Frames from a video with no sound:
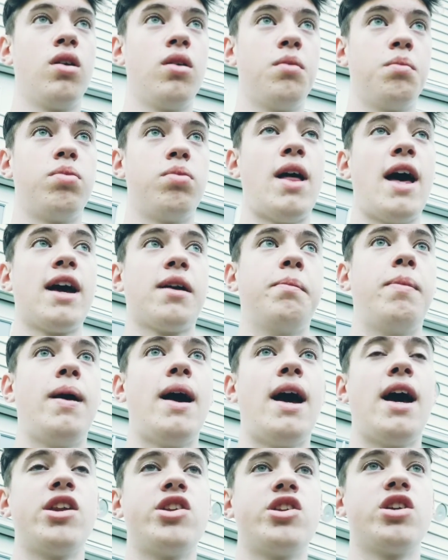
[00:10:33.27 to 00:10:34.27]
black
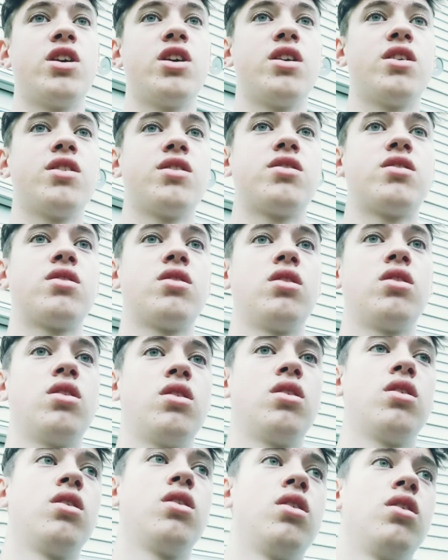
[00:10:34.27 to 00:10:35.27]
badges,
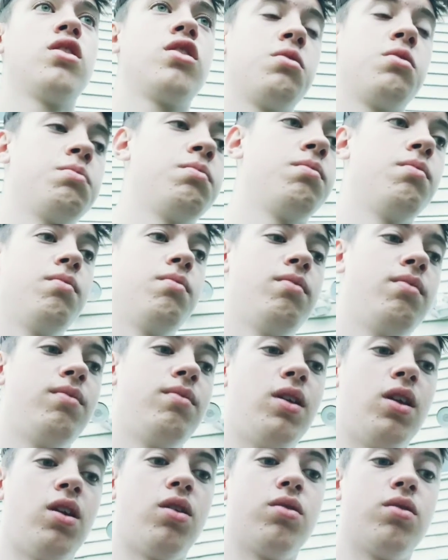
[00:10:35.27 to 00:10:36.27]
some
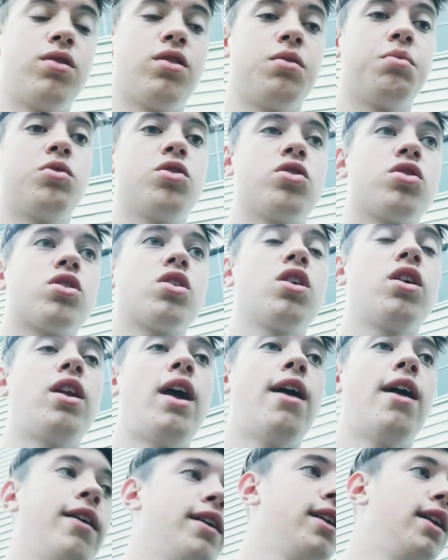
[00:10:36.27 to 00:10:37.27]
just good
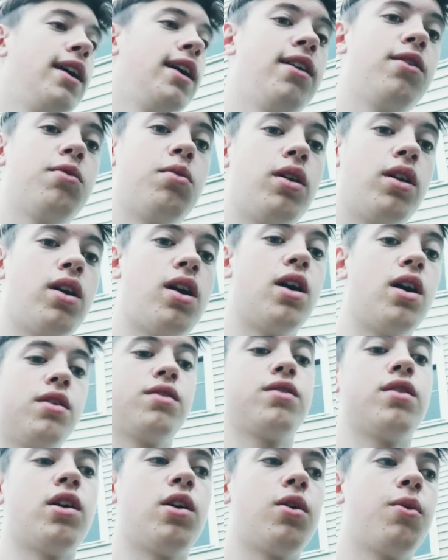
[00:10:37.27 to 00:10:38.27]
LEDs, whatnot.
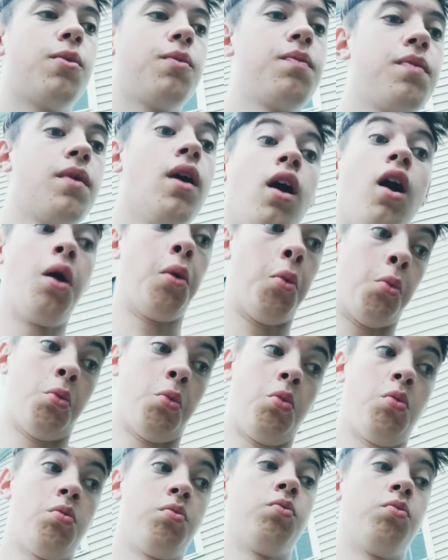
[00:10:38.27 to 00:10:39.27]
So
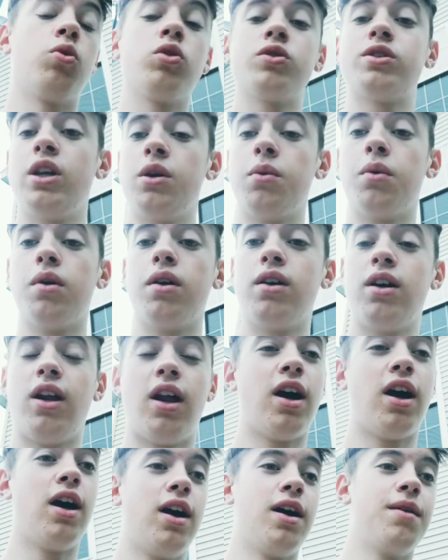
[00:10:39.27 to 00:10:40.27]
we'll see what
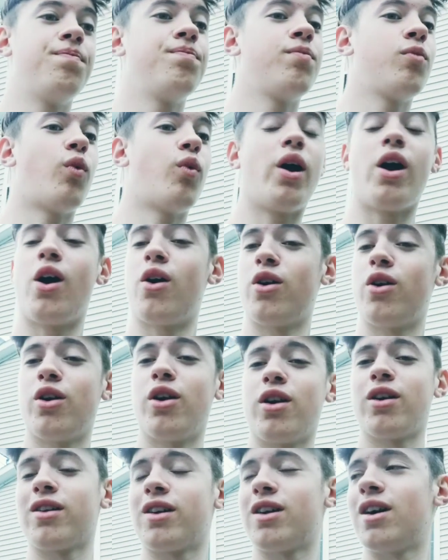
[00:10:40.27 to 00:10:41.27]
I ordered
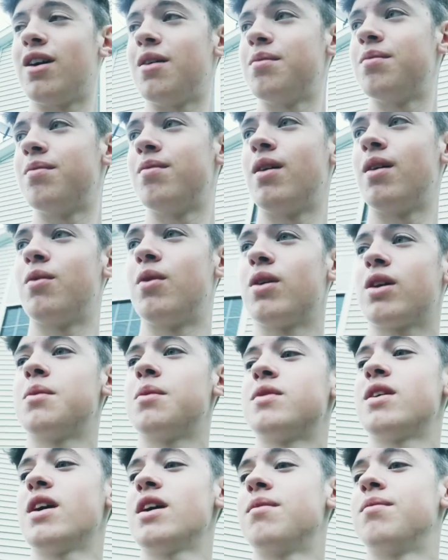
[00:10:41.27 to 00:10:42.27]
and what
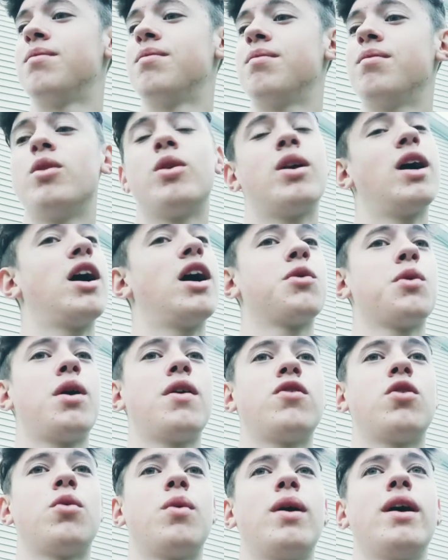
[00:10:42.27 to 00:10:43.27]
comes in. You guys will have
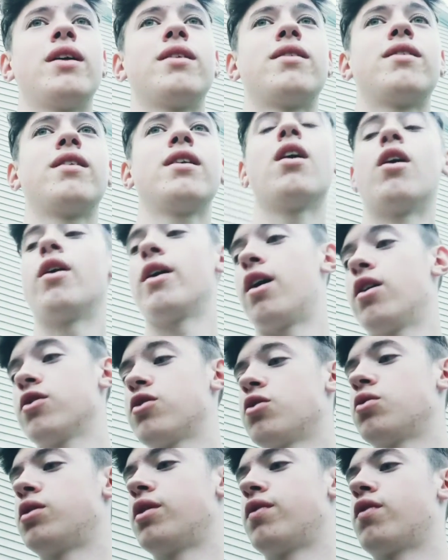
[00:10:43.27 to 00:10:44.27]
to wait and see. Oh yeah, also
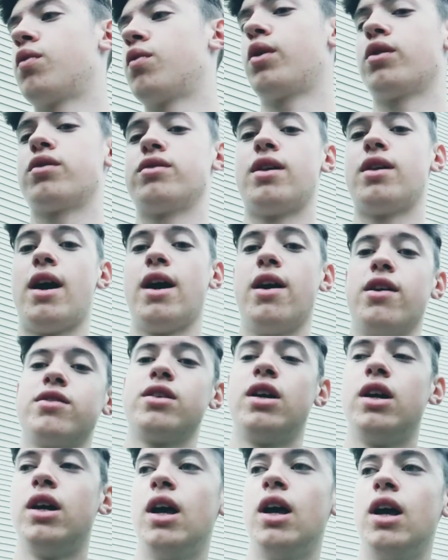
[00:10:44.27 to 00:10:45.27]
with different wheels and tires.
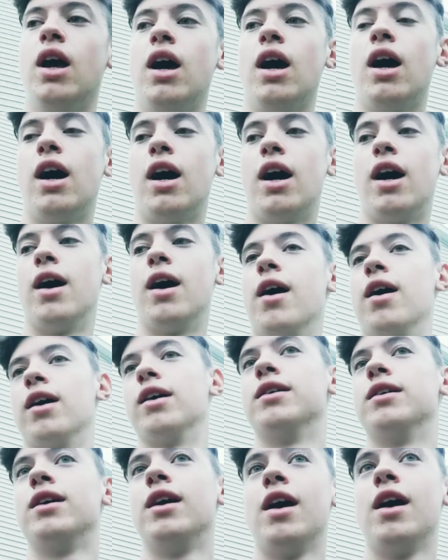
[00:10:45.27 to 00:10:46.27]

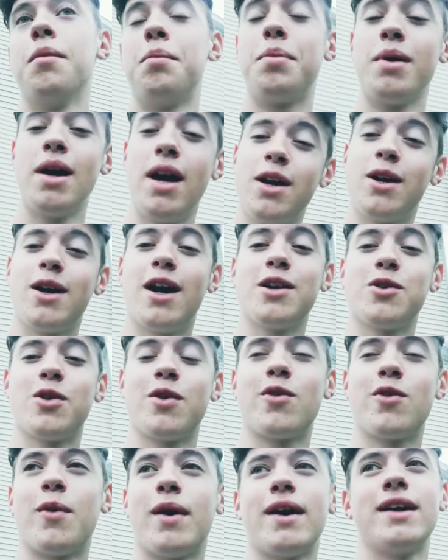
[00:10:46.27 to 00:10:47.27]
But yeah, you guys will have
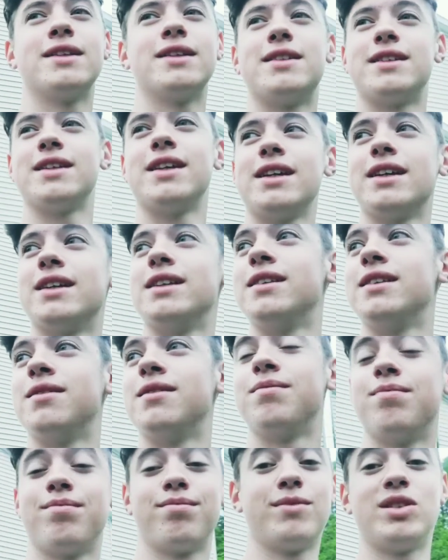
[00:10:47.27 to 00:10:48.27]
to wait and
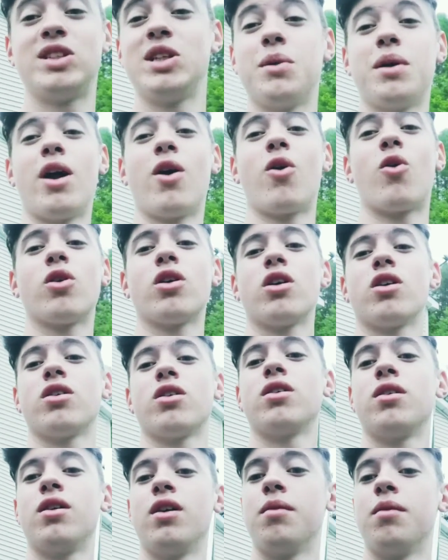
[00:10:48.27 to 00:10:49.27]
see what I ordered.
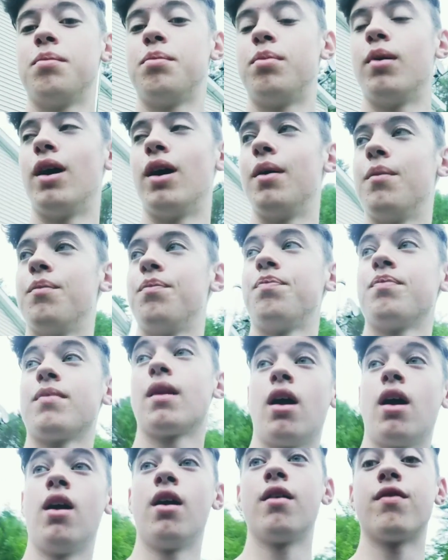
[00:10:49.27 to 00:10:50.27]
But
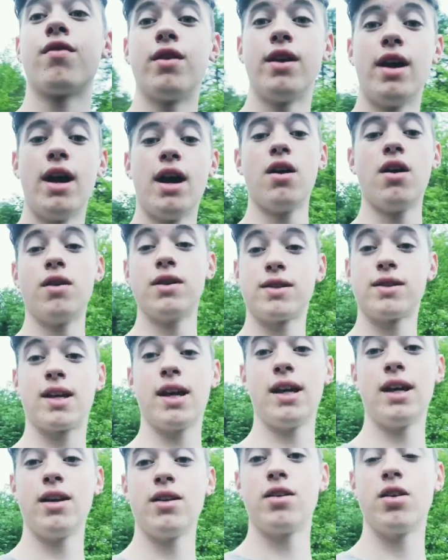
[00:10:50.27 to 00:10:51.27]
for now, let's get
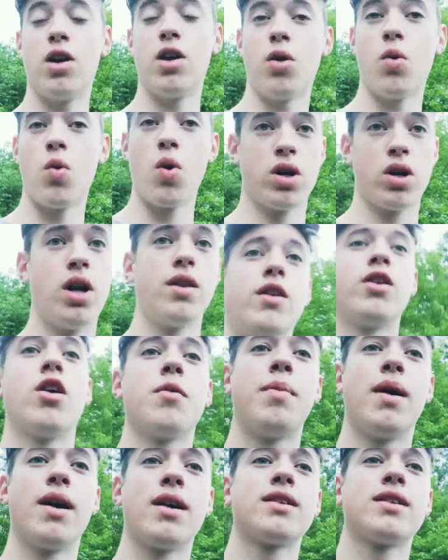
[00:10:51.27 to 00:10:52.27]
into working on the dirt
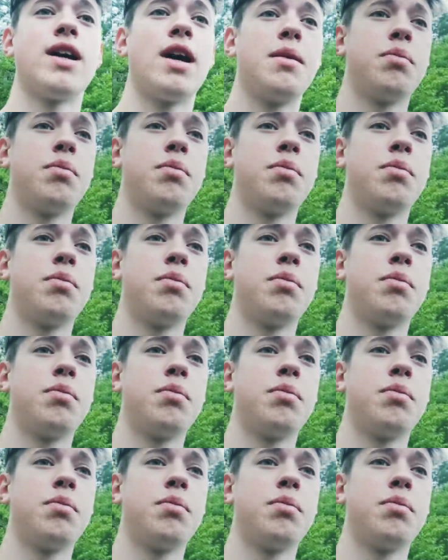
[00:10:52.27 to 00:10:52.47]
bike side